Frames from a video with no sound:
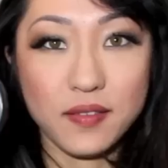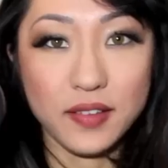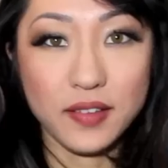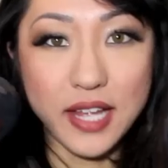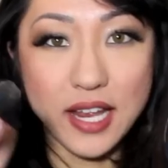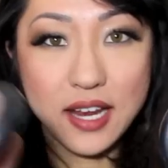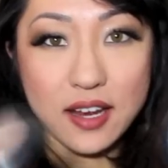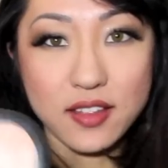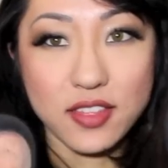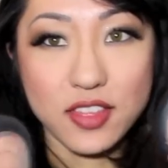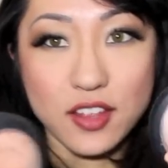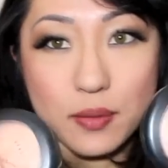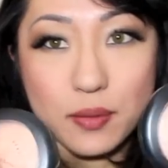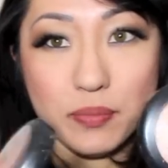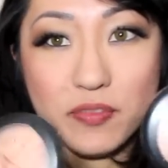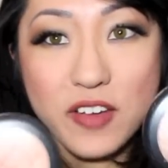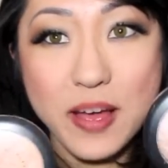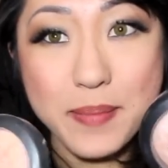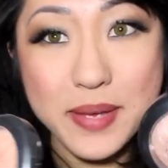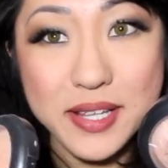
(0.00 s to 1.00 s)
Like, their
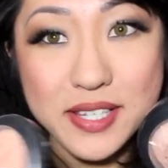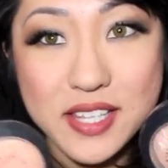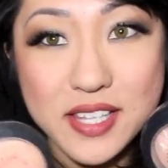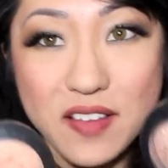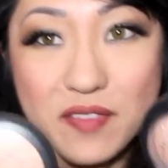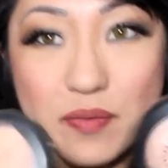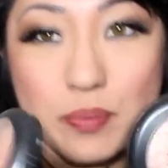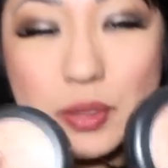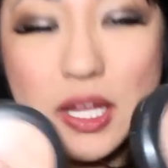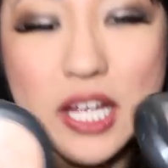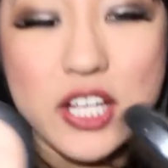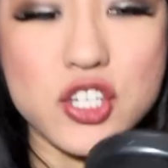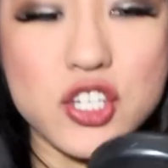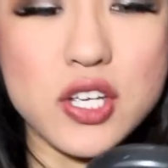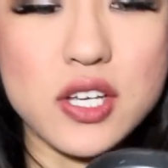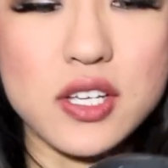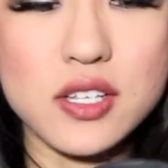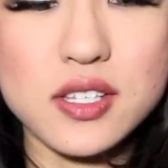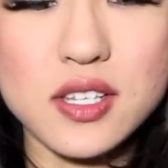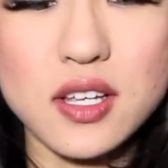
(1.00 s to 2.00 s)
MSF
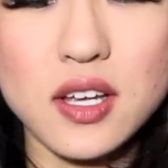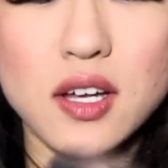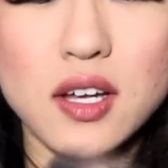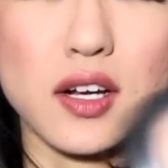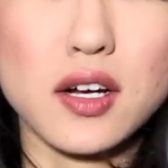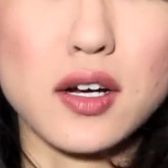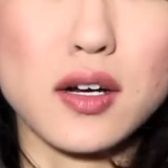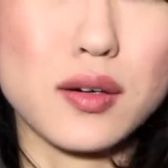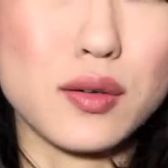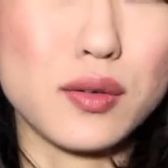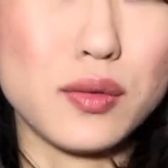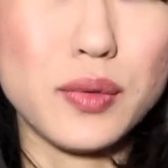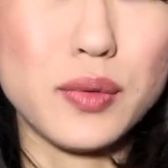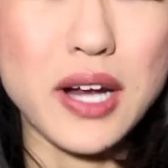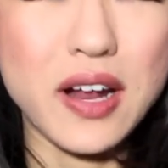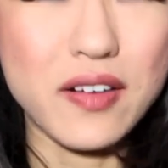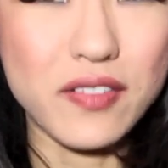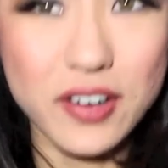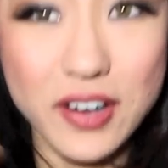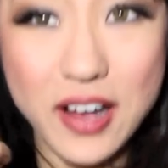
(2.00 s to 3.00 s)
blushes or
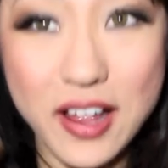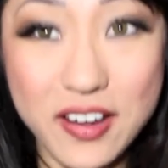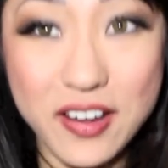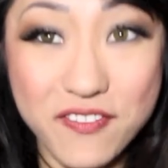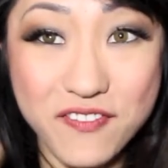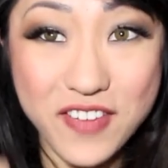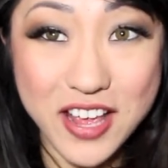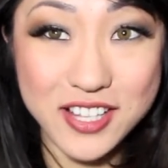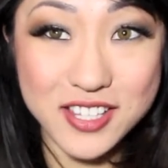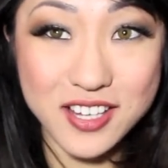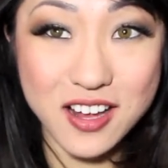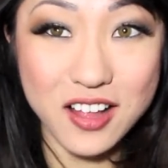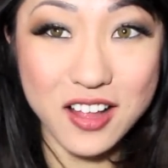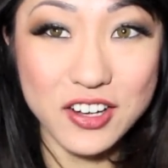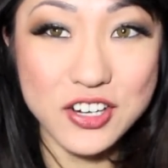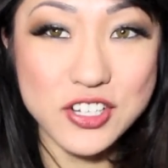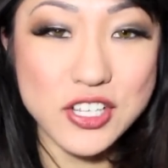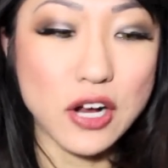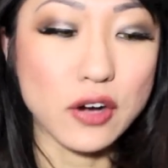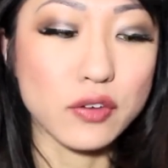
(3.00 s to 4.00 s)
whatever kind of face
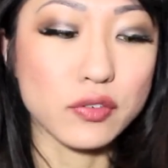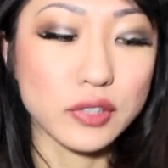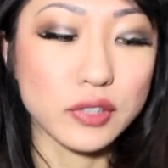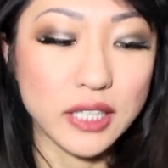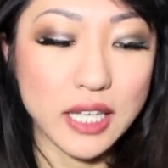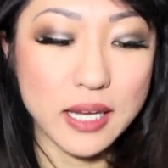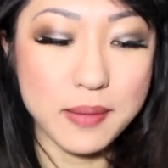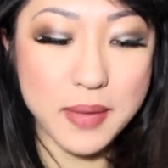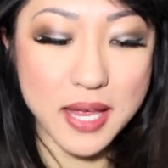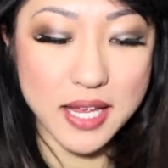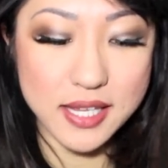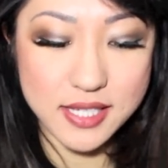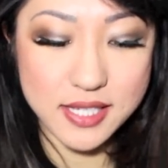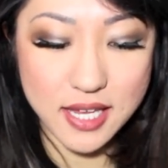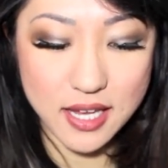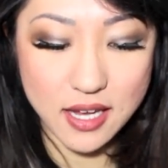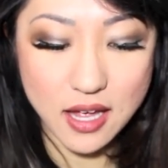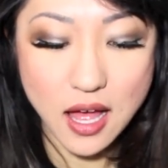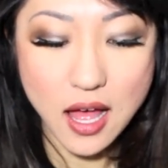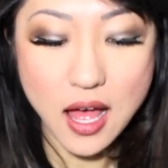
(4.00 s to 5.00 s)
colors are really
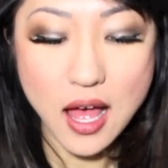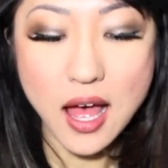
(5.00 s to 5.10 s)
amazing.